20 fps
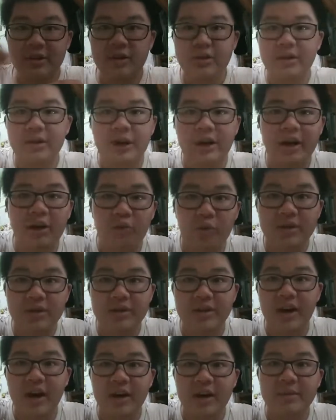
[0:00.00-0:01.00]
what
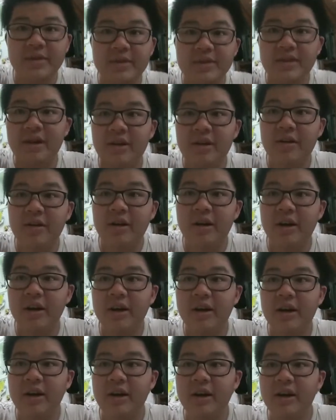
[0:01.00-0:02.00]
time is it here?
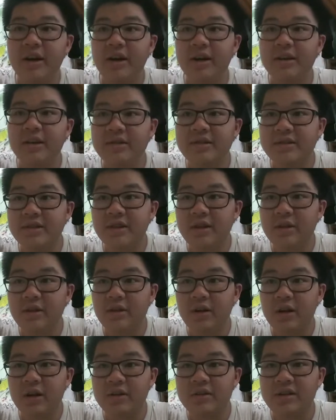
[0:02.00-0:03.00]
It is
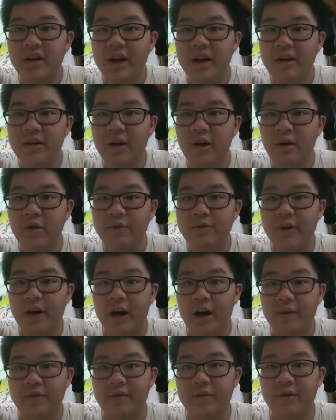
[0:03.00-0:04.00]

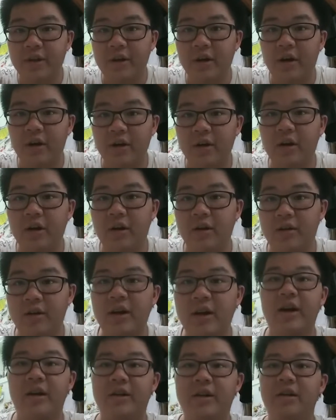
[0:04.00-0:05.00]
10:05 in Hong Kong.
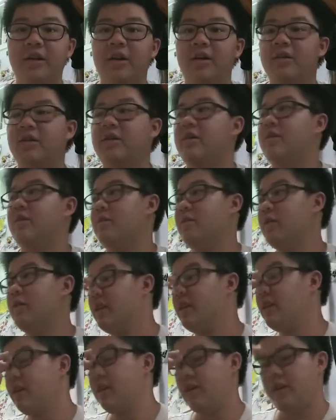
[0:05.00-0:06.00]
Yeah, in Hong Kong.
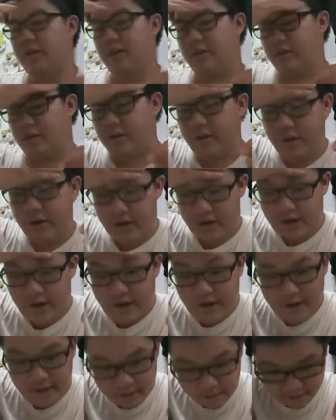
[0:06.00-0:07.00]

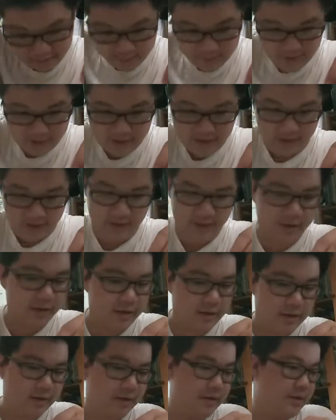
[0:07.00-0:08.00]
Oh man.
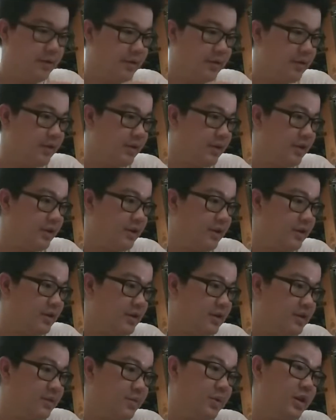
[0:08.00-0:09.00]

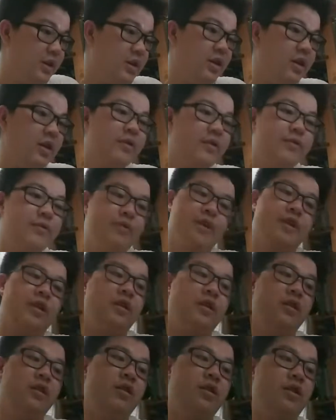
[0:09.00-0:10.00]
Speaking of freaking
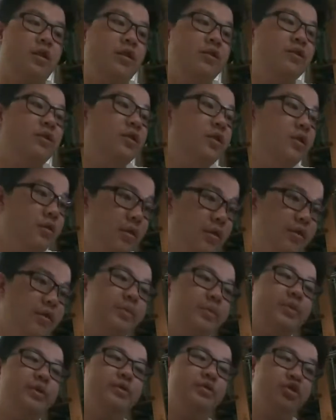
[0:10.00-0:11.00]
Hong Kong, you know of the
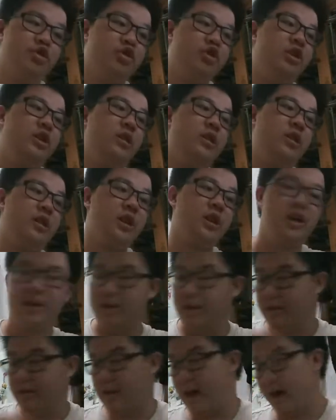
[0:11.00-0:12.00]
bullshit
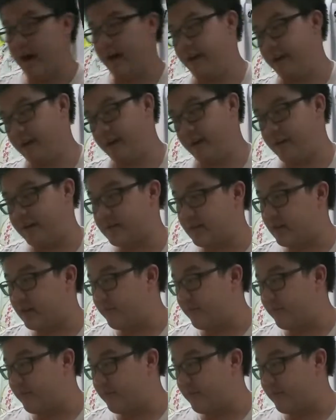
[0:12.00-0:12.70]
that is